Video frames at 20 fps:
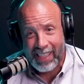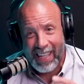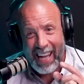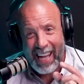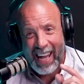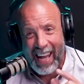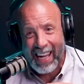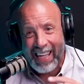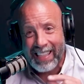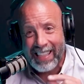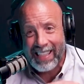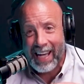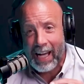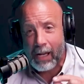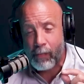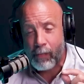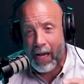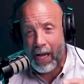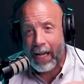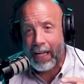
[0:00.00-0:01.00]
And
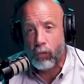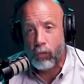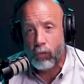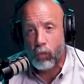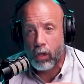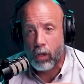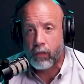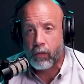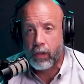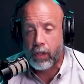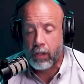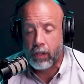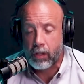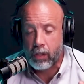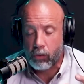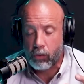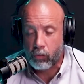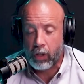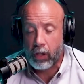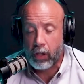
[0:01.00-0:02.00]
anytime any one of
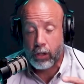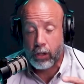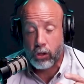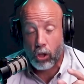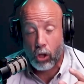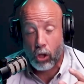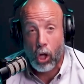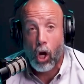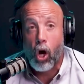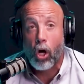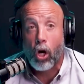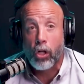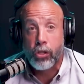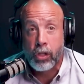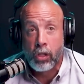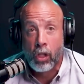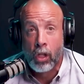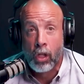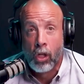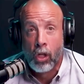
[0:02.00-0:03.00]
these ingredients are
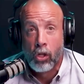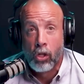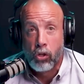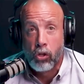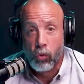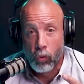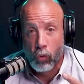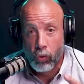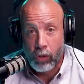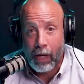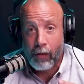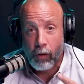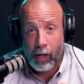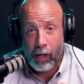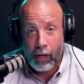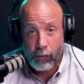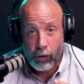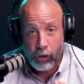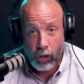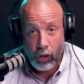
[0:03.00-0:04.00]
lost, you will never
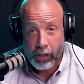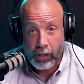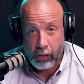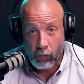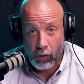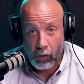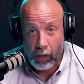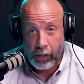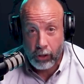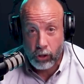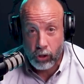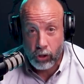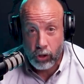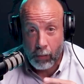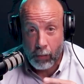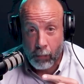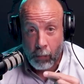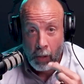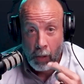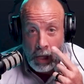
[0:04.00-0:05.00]
have a trusting
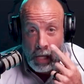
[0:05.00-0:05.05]
relationship.